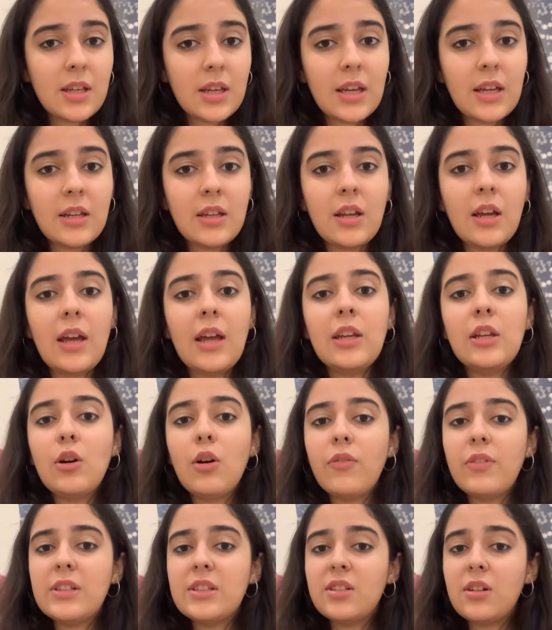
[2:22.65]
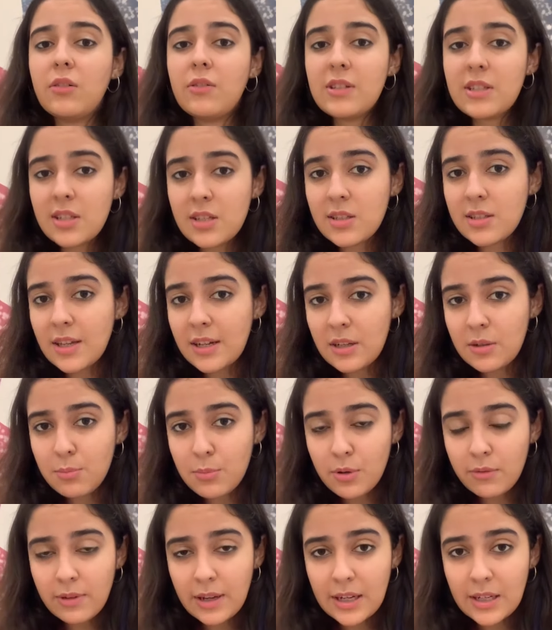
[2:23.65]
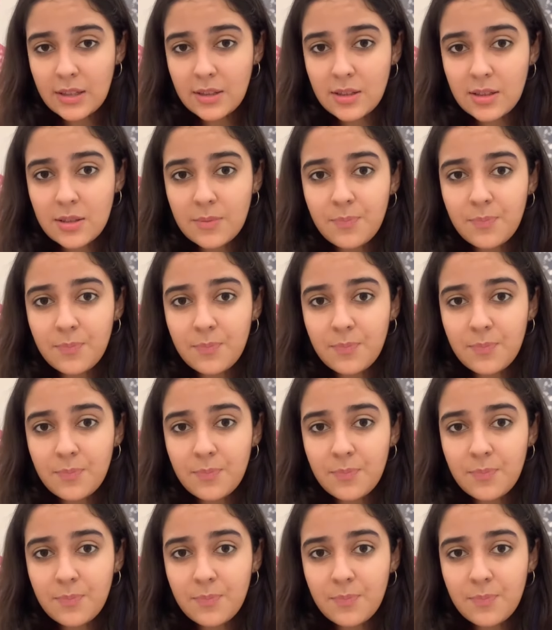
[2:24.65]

in any of the services that it provides.